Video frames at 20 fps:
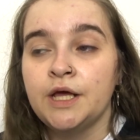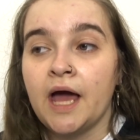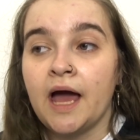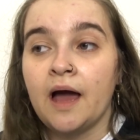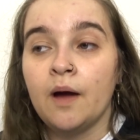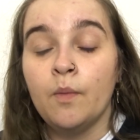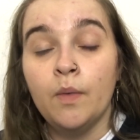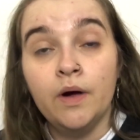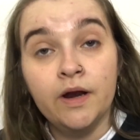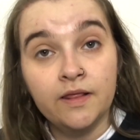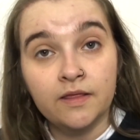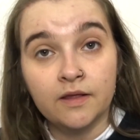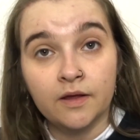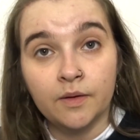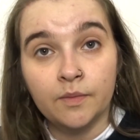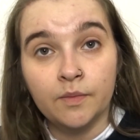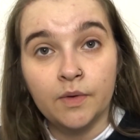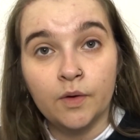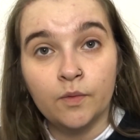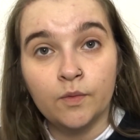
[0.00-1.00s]
and one of
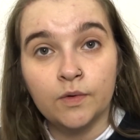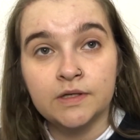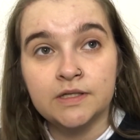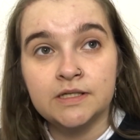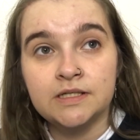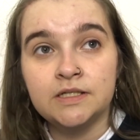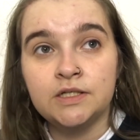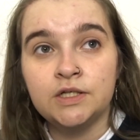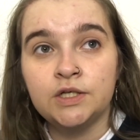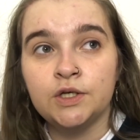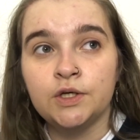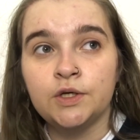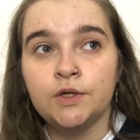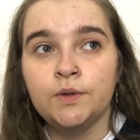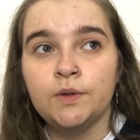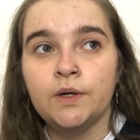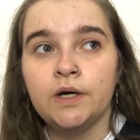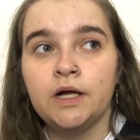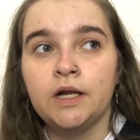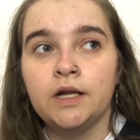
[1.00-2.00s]
them was
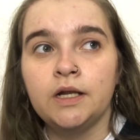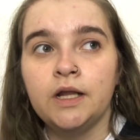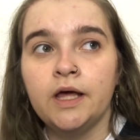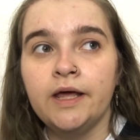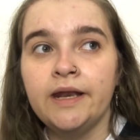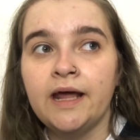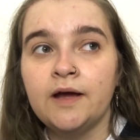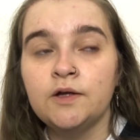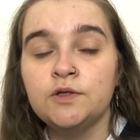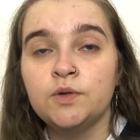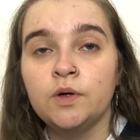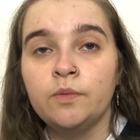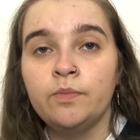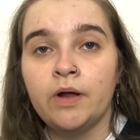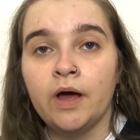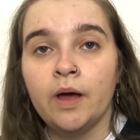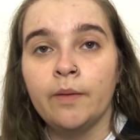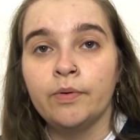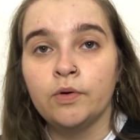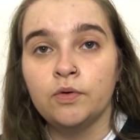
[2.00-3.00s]
to learn how to
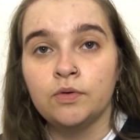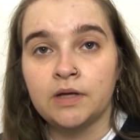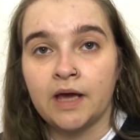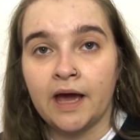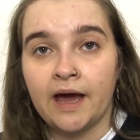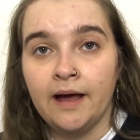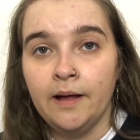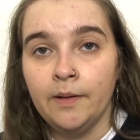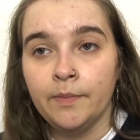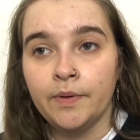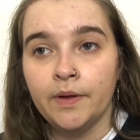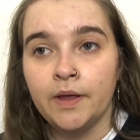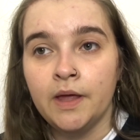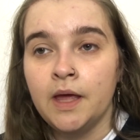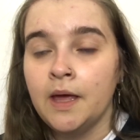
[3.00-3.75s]
apply a bald cap,